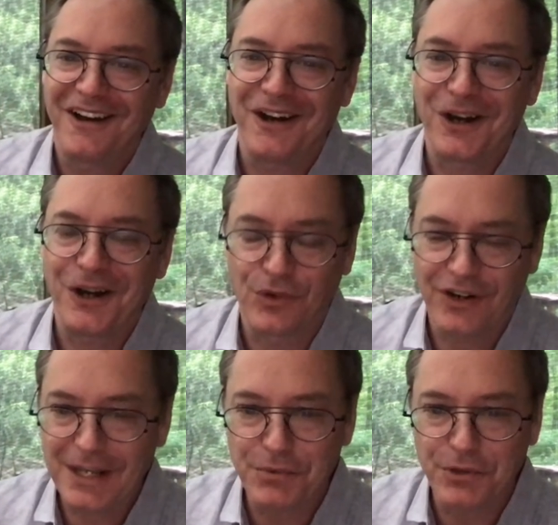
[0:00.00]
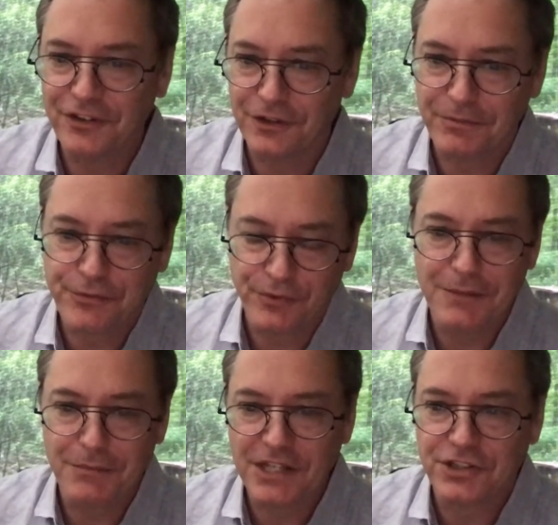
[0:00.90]
Uh, we're able to
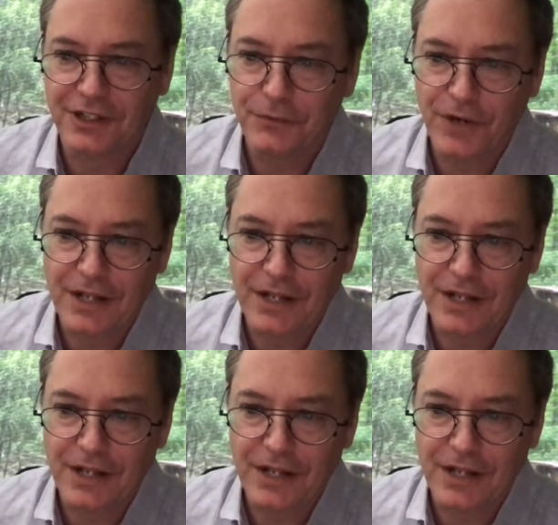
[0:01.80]
three-dimensionally